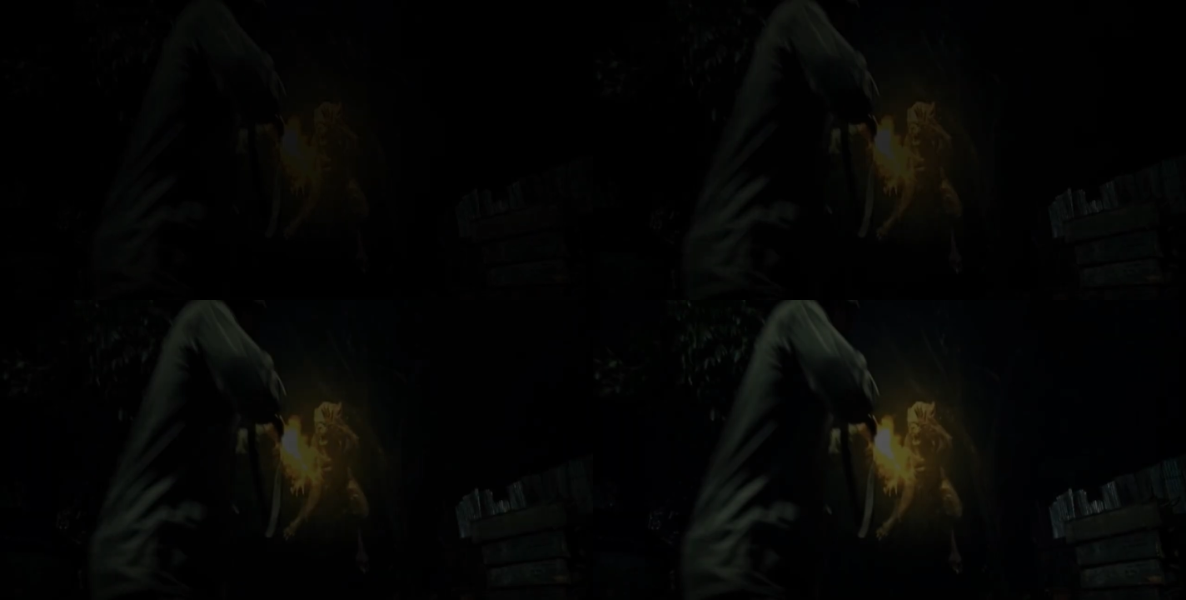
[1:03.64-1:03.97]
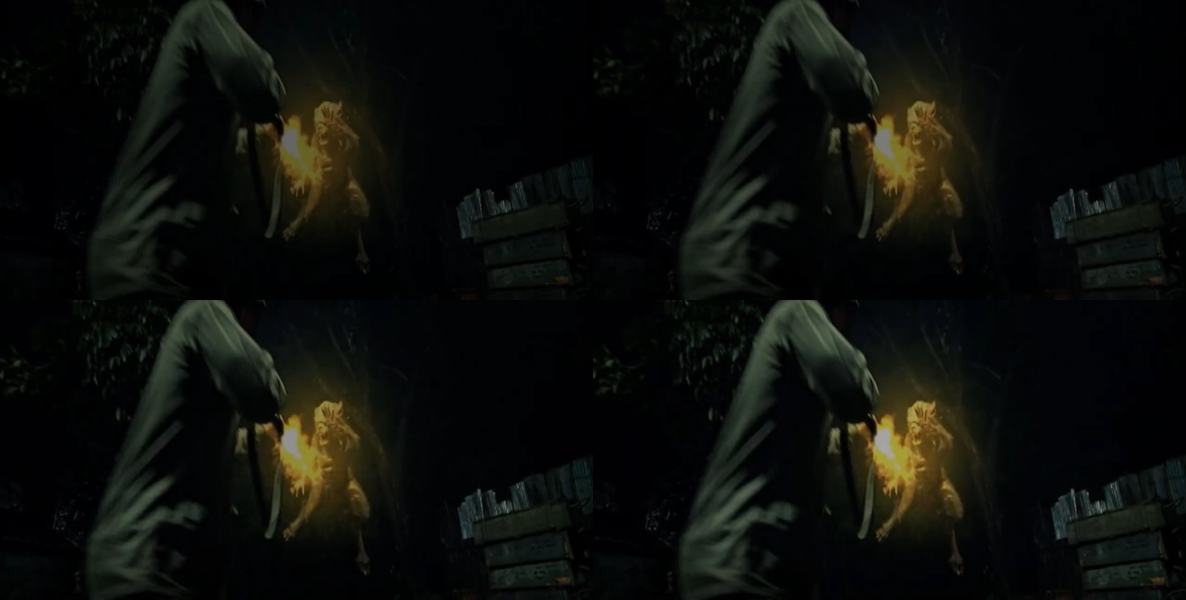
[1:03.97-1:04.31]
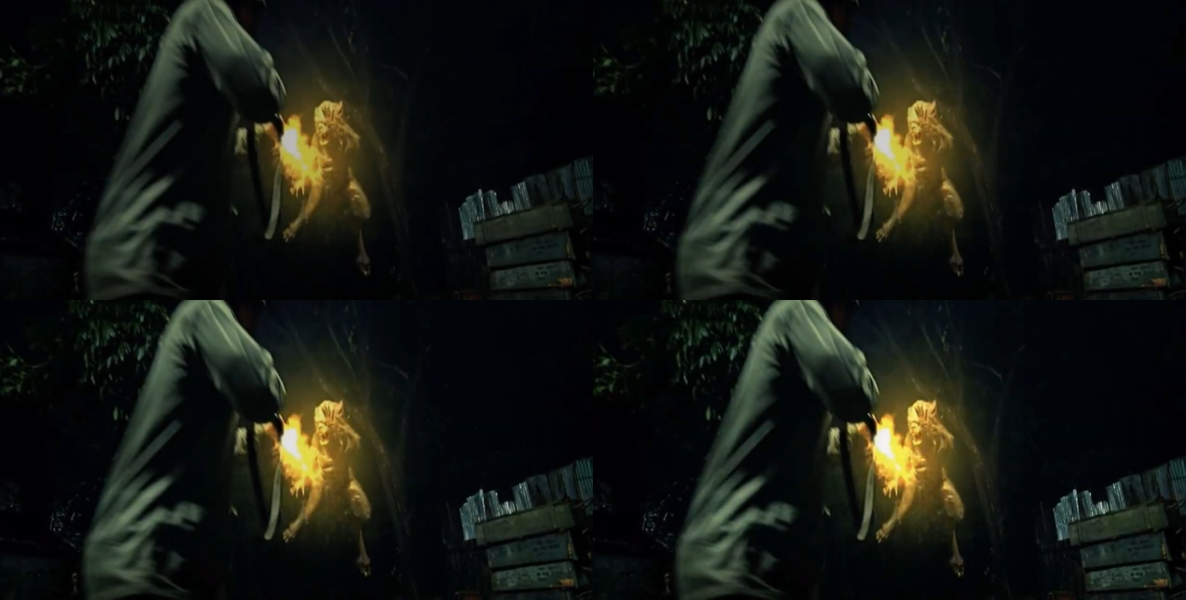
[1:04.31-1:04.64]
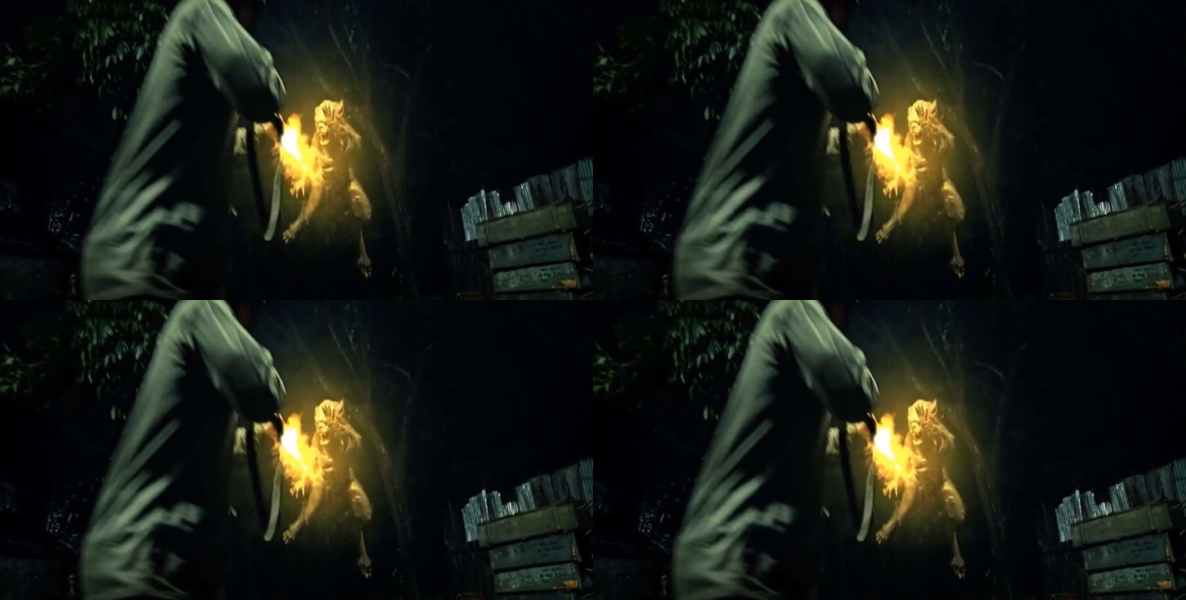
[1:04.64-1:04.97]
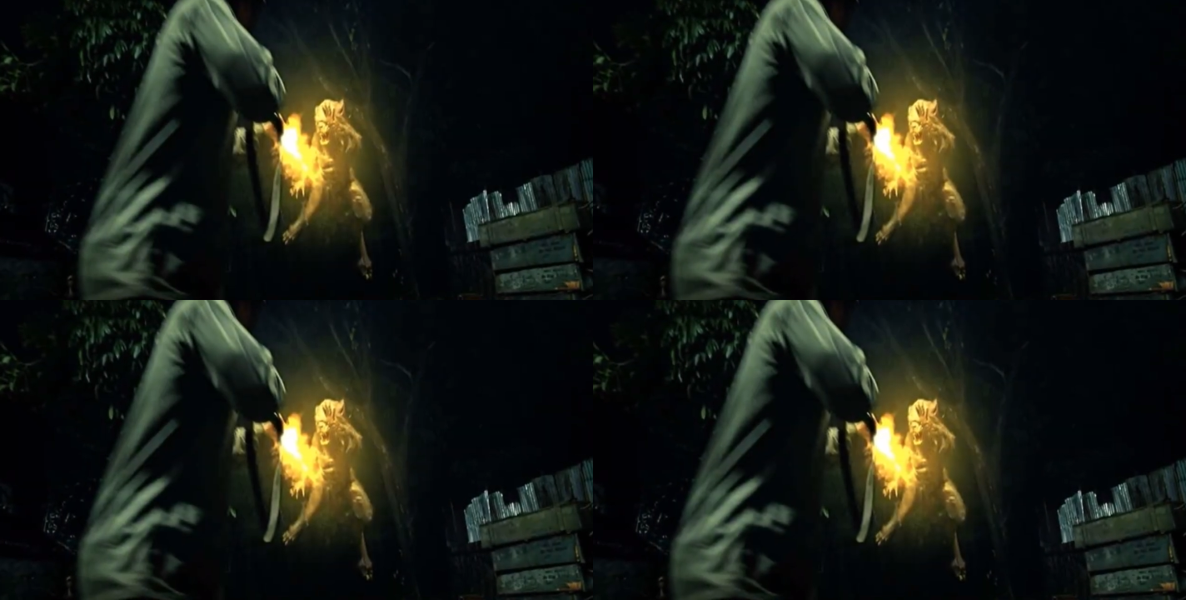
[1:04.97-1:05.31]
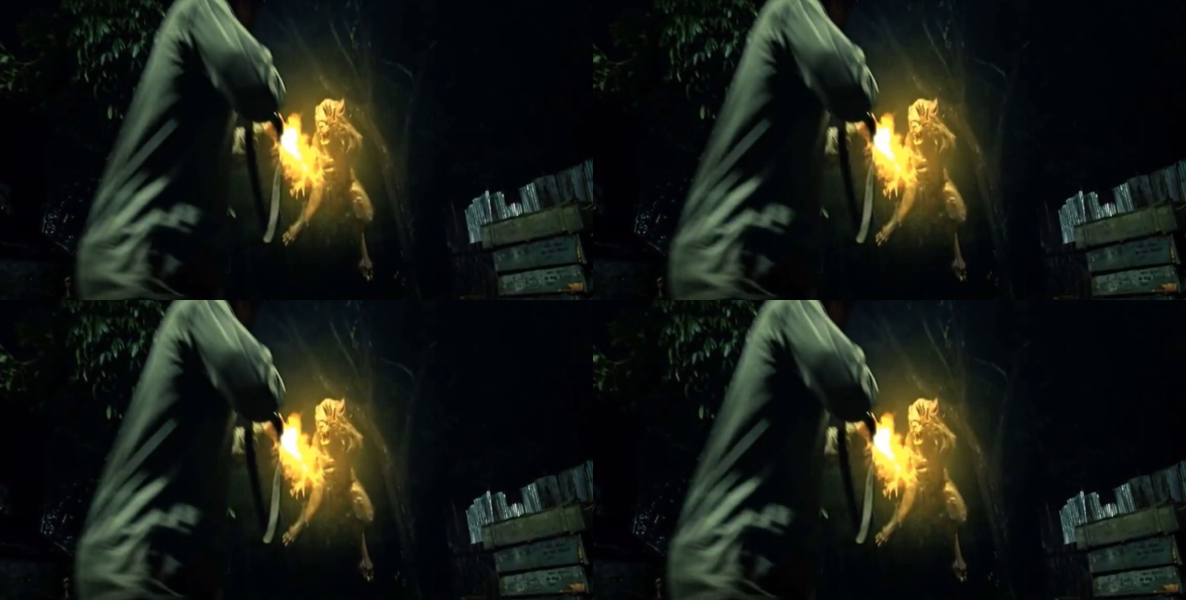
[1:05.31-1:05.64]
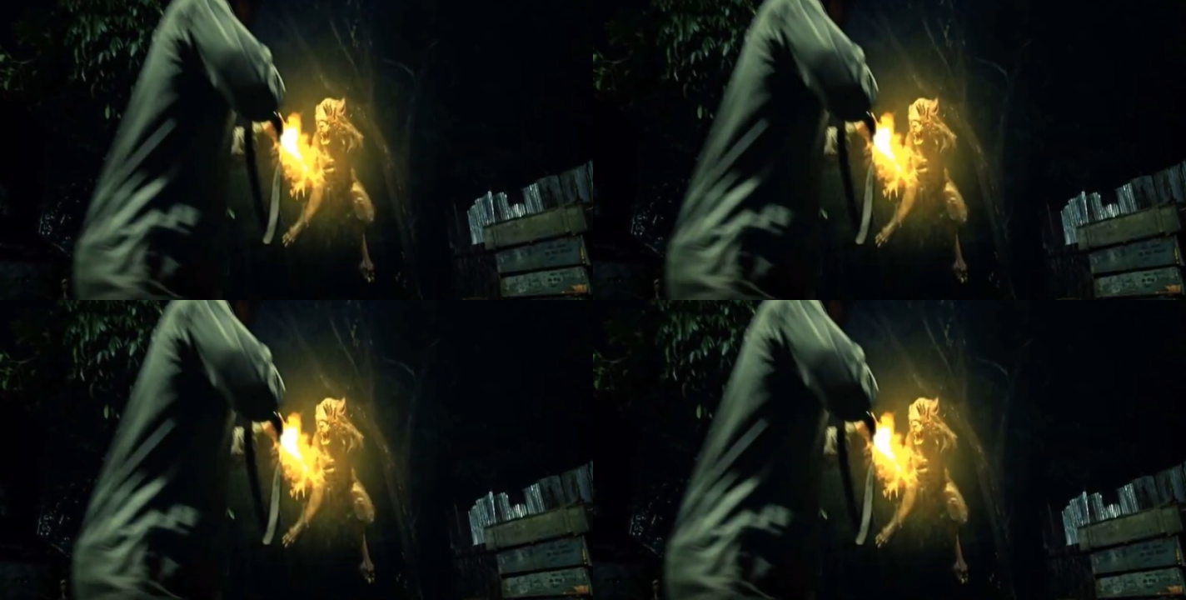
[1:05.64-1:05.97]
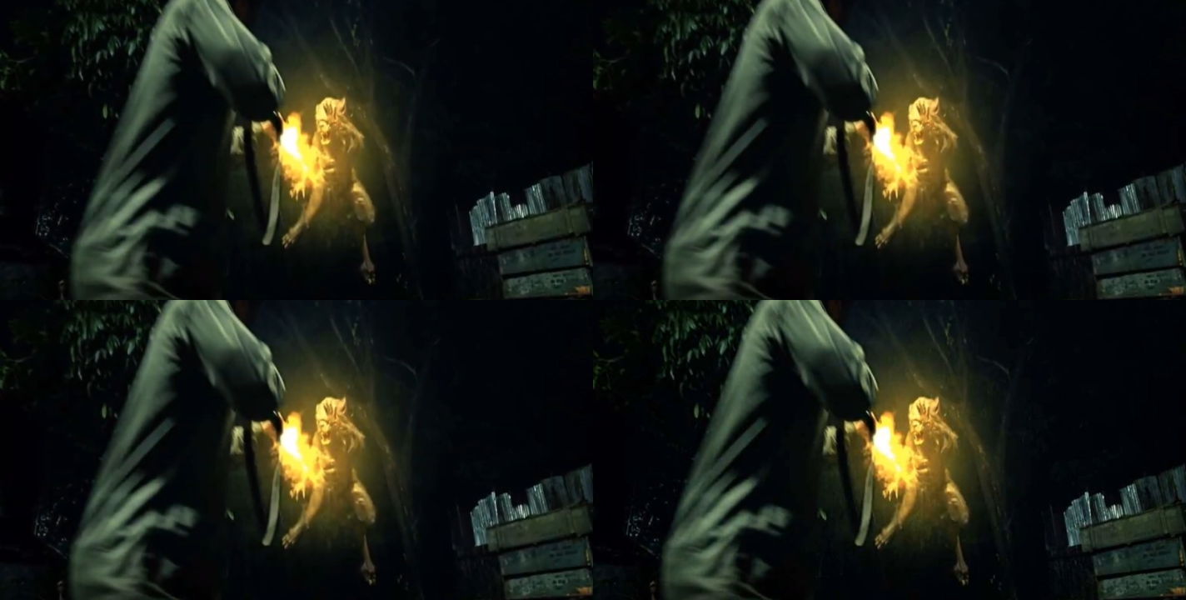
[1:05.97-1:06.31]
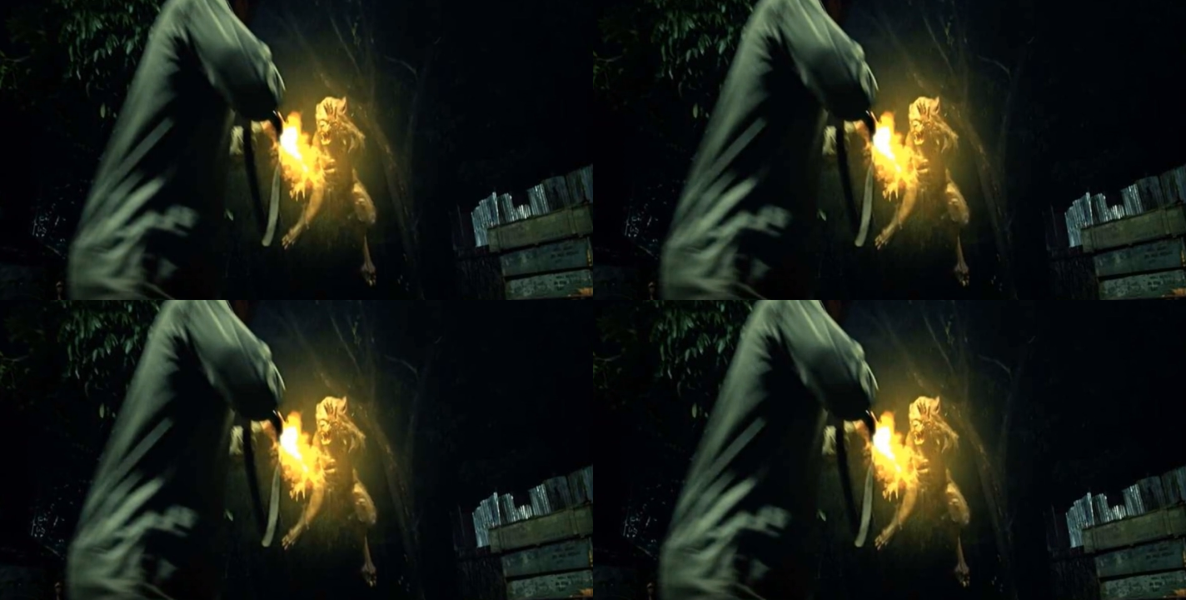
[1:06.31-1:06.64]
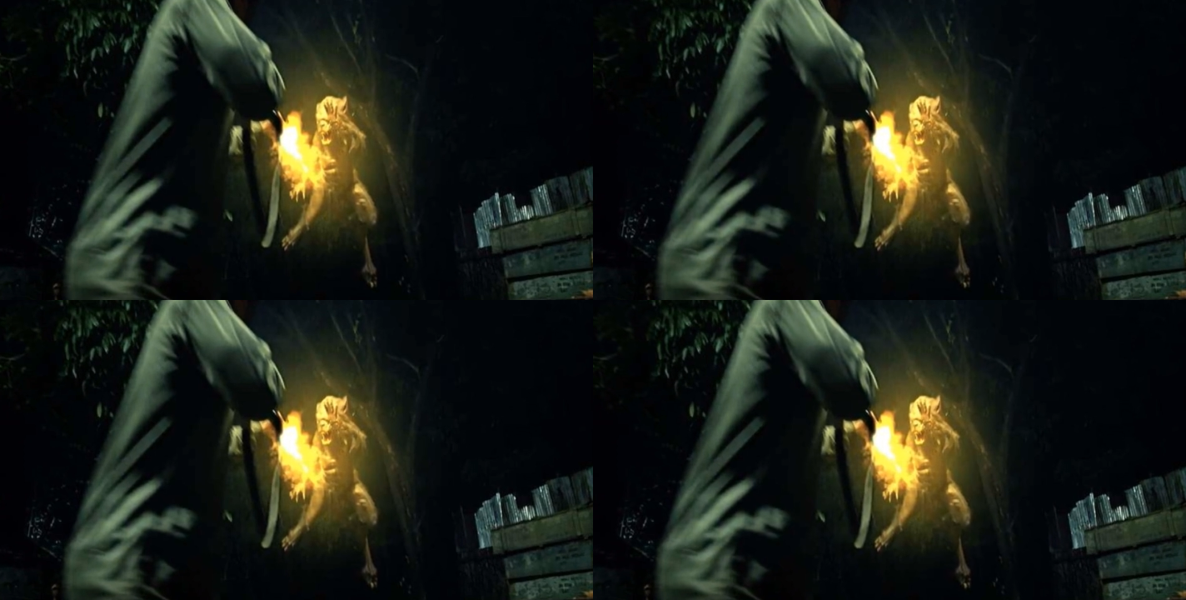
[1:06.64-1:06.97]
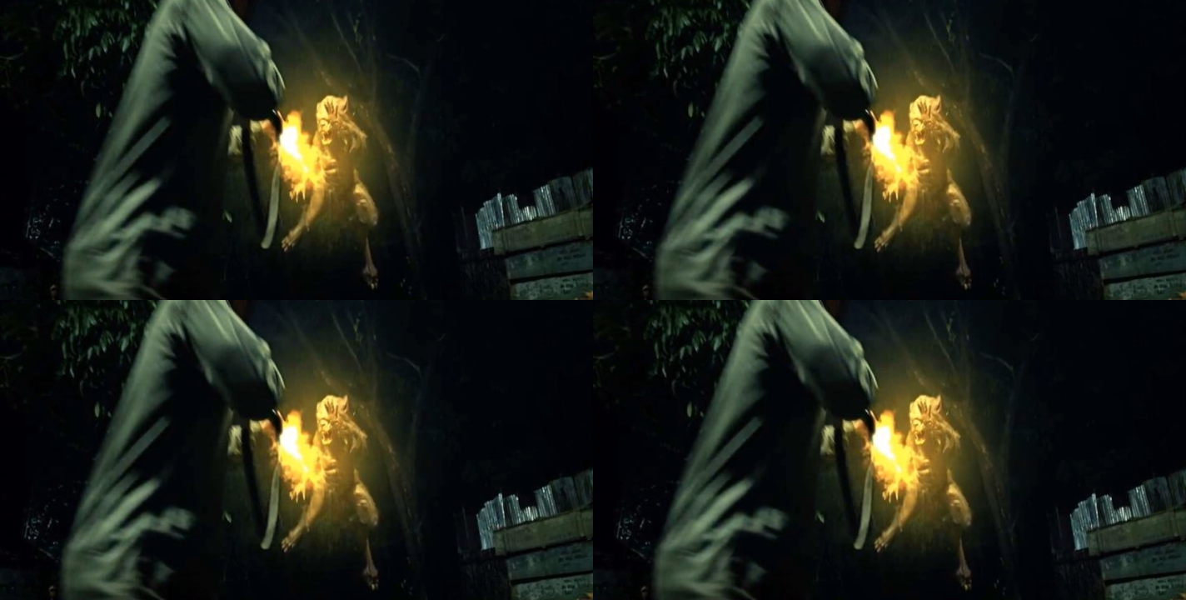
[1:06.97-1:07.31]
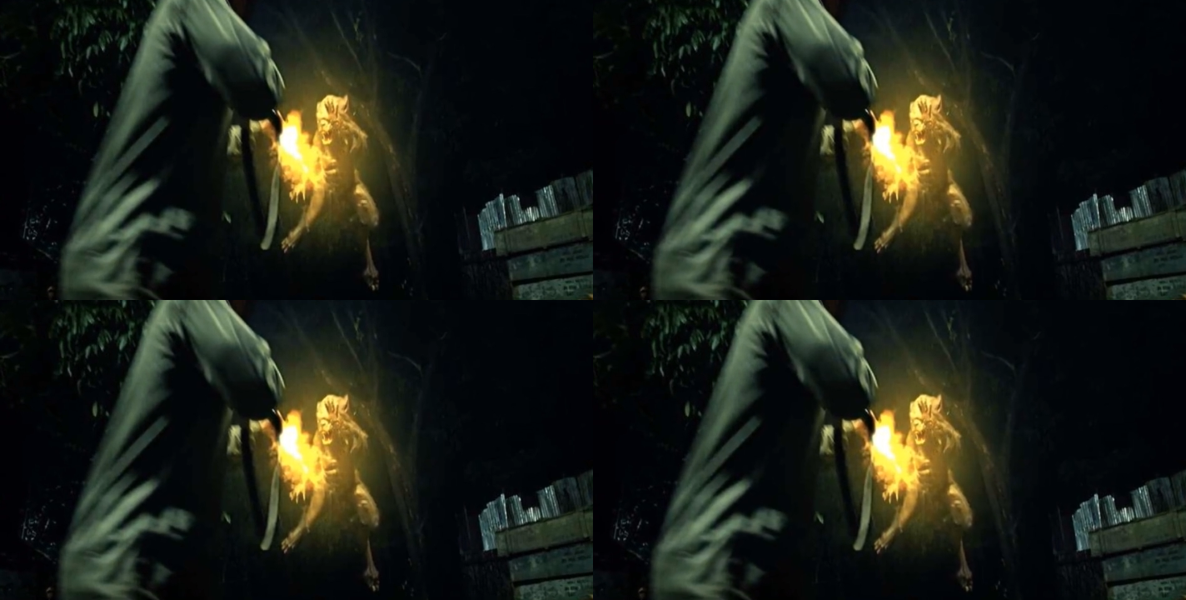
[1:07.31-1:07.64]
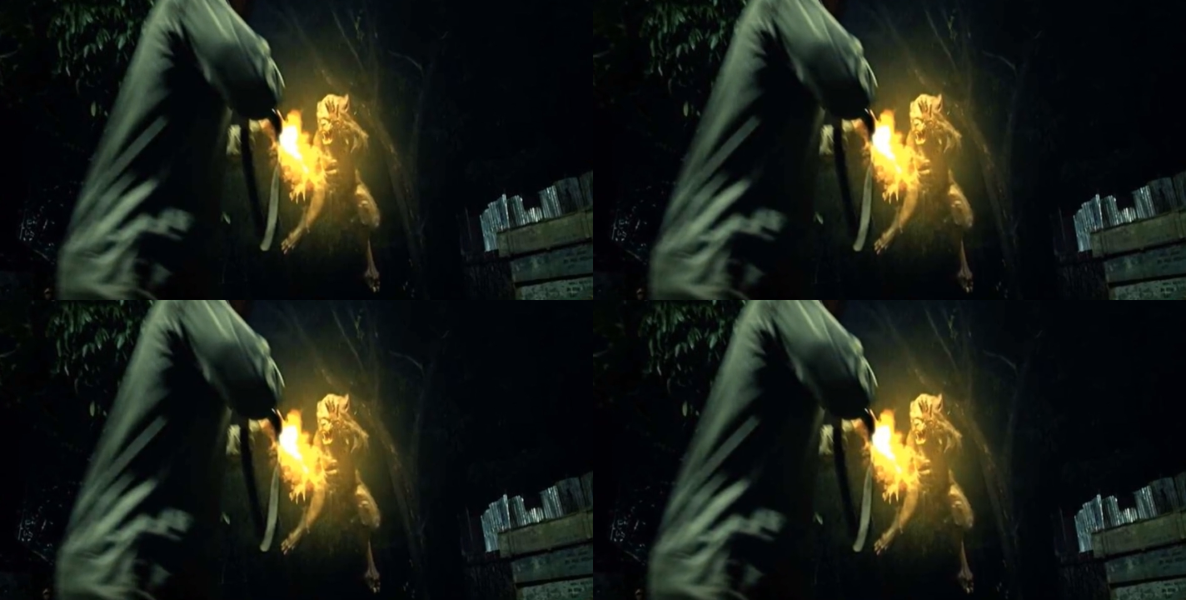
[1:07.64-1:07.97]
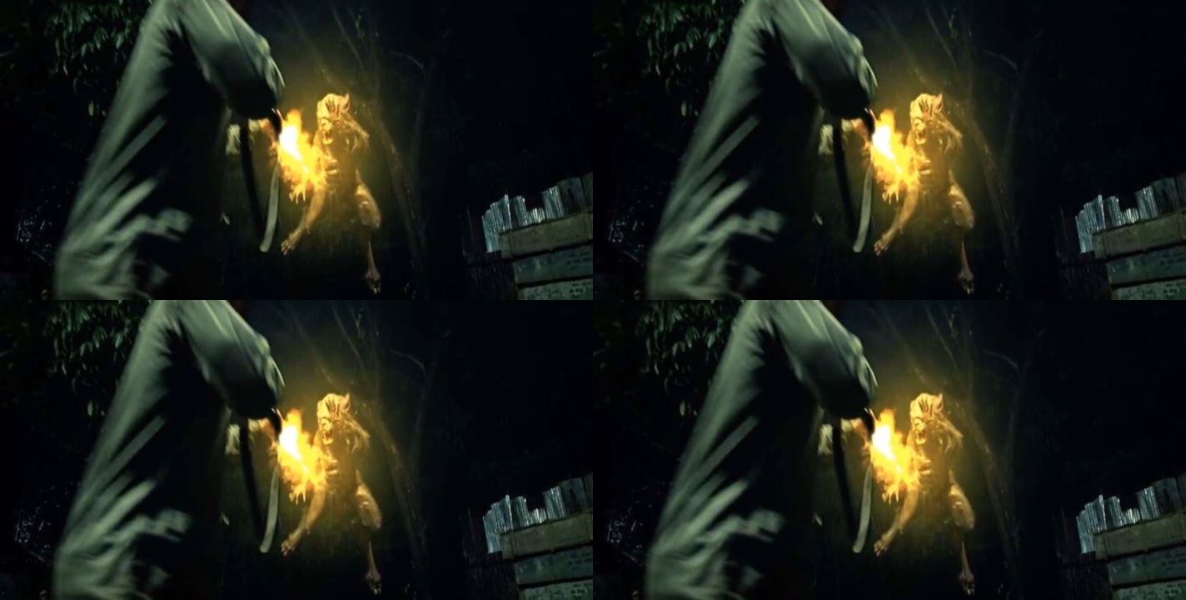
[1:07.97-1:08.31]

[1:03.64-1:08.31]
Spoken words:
Nobody's mouth can be seen.